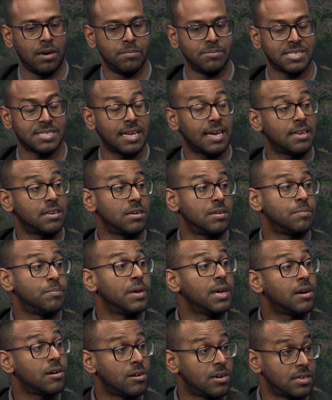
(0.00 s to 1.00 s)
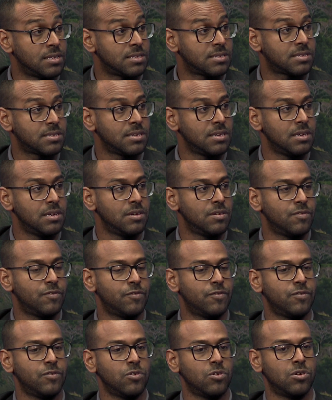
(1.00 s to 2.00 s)
standard bearers
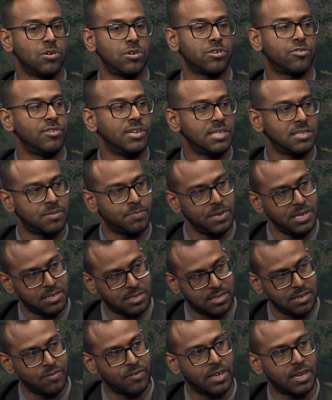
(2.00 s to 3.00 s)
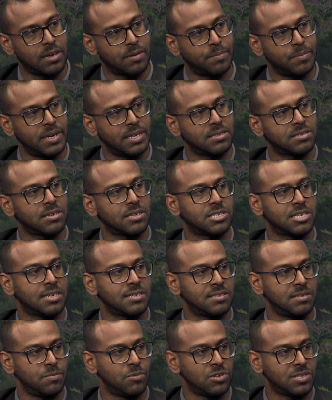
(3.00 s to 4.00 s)
for green space development, such
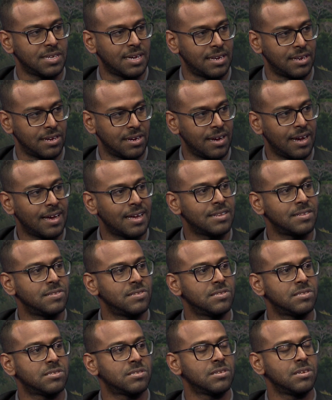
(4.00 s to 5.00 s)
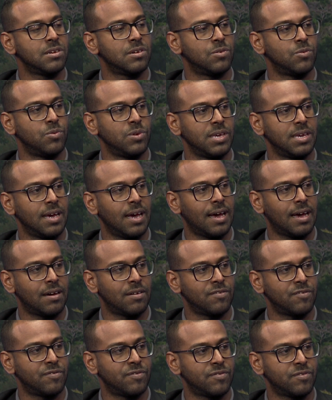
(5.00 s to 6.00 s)
as the Botanic Gardens. We
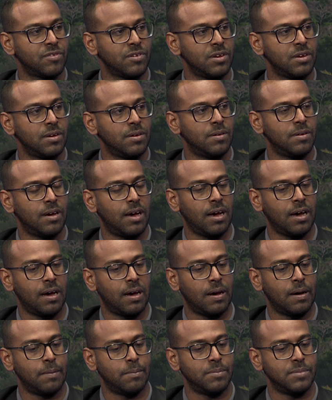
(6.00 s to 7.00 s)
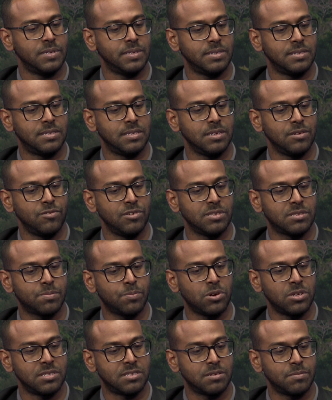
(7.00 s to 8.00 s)
have the
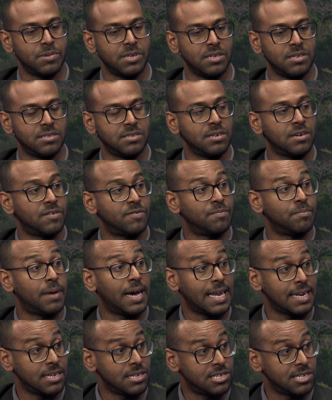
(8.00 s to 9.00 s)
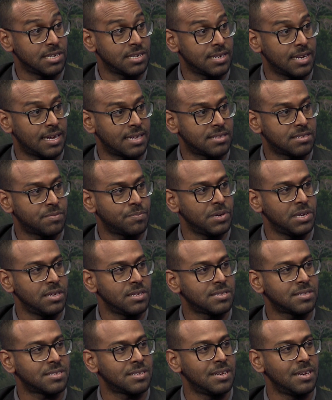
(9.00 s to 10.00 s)
responsibility of managing that
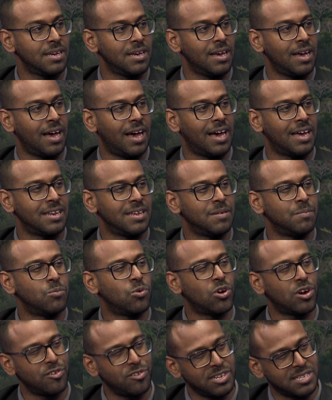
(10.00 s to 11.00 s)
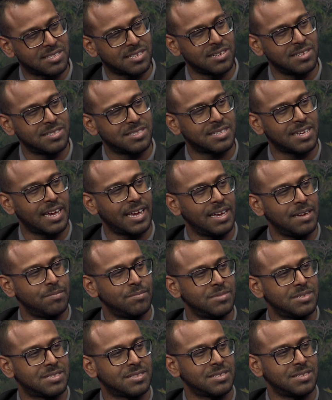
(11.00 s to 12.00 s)
space, and in more recent
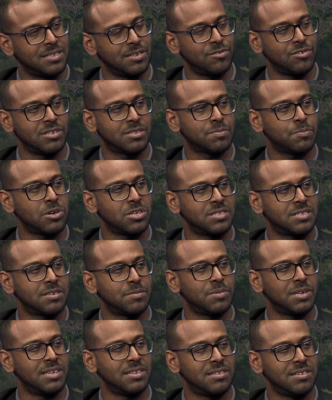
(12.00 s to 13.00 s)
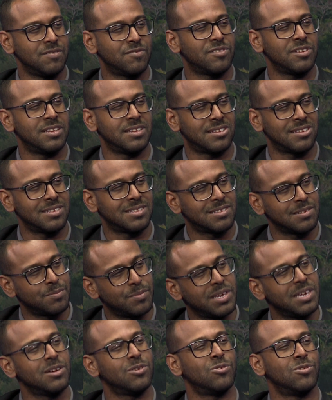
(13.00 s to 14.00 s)
times, the responsibility for Little
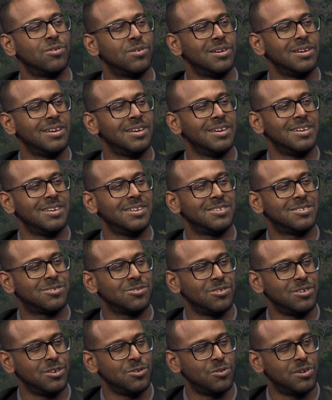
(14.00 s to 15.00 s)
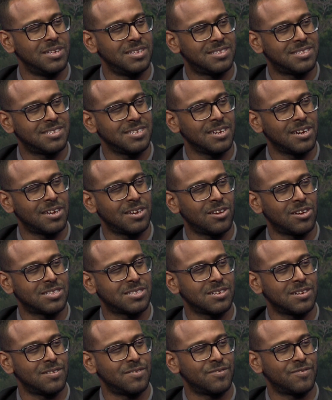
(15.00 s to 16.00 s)
Tobago. So you will see a
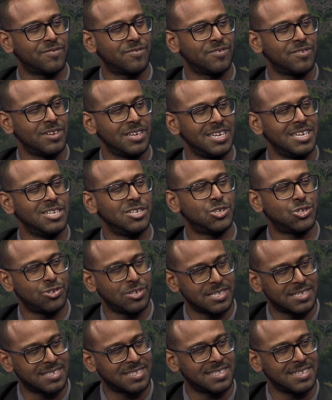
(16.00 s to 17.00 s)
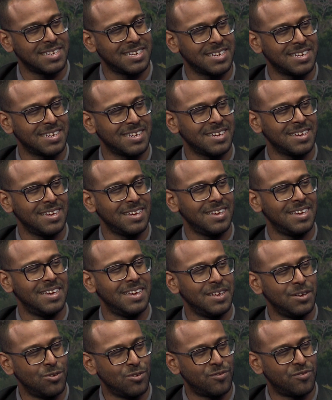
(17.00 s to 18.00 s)
lot of interesting,
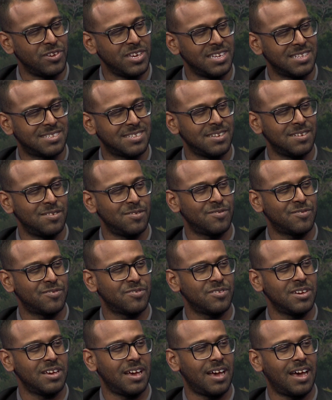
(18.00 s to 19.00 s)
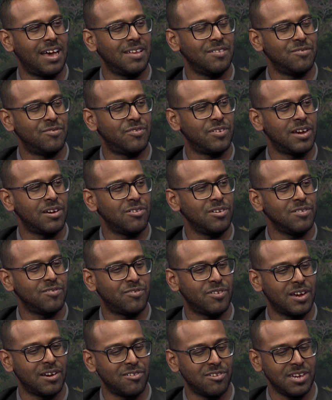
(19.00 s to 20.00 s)
innovative, and very,
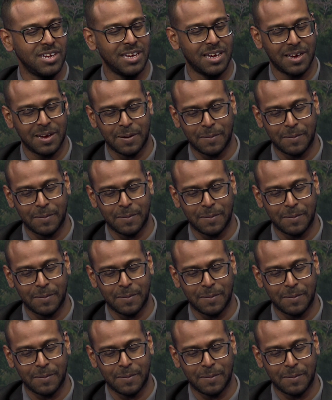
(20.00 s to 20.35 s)
very